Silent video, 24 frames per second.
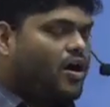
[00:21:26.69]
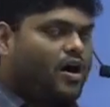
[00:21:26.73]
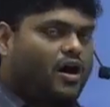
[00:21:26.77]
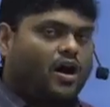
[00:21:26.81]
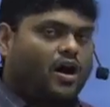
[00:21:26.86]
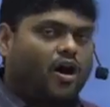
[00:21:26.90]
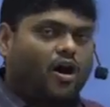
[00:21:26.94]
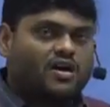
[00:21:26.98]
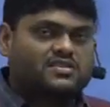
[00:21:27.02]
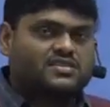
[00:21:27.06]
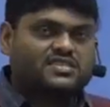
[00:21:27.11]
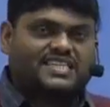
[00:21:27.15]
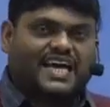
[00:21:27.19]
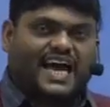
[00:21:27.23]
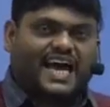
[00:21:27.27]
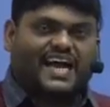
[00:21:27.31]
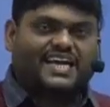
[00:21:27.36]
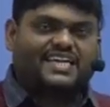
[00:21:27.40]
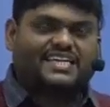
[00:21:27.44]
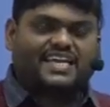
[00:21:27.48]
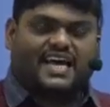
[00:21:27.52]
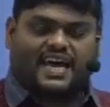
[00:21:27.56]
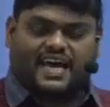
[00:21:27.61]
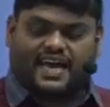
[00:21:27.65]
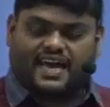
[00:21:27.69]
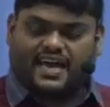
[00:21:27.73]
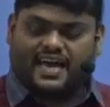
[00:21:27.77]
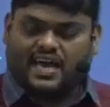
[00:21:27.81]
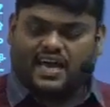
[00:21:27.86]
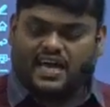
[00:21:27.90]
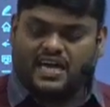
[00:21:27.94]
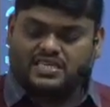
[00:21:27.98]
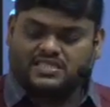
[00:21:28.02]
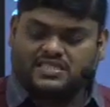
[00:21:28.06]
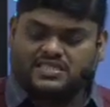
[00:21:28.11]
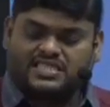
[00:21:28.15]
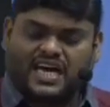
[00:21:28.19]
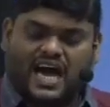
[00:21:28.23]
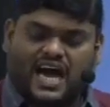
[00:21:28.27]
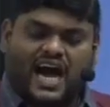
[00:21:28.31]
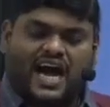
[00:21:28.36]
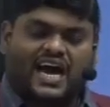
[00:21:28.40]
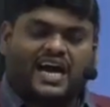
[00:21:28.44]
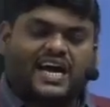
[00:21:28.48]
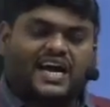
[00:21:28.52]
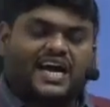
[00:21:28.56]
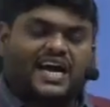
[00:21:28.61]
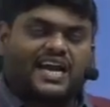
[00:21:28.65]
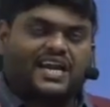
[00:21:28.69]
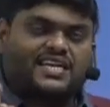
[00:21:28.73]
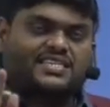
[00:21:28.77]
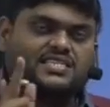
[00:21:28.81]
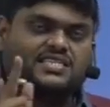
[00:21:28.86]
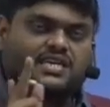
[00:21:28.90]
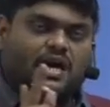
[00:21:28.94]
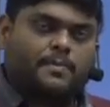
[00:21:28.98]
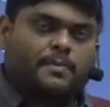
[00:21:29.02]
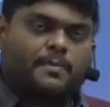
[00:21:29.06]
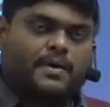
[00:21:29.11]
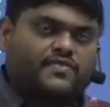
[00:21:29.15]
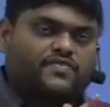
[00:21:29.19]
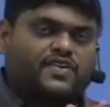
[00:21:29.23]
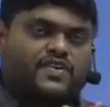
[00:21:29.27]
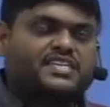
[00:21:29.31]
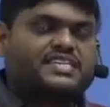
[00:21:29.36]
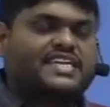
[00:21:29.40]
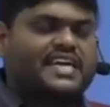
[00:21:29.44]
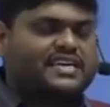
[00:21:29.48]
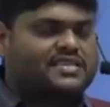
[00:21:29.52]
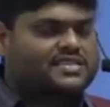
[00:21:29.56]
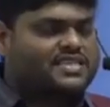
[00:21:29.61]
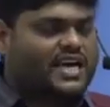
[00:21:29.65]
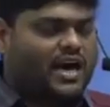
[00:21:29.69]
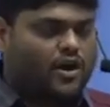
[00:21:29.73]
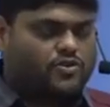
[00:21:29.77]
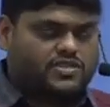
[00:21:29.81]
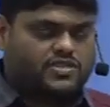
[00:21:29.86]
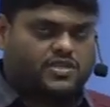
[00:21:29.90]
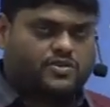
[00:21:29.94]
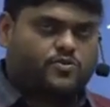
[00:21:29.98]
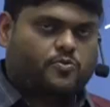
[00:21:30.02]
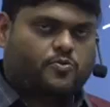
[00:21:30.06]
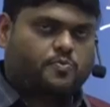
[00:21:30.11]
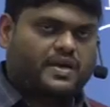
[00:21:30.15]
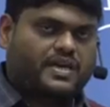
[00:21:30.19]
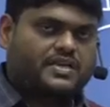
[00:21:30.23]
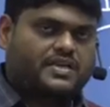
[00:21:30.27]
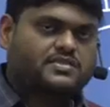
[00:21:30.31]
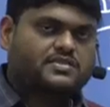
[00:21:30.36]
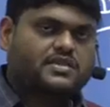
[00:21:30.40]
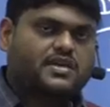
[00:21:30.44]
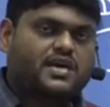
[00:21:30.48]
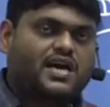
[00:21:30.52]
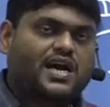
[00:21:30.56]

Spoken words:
On that day, the uncle is coming with 10,000 rupees.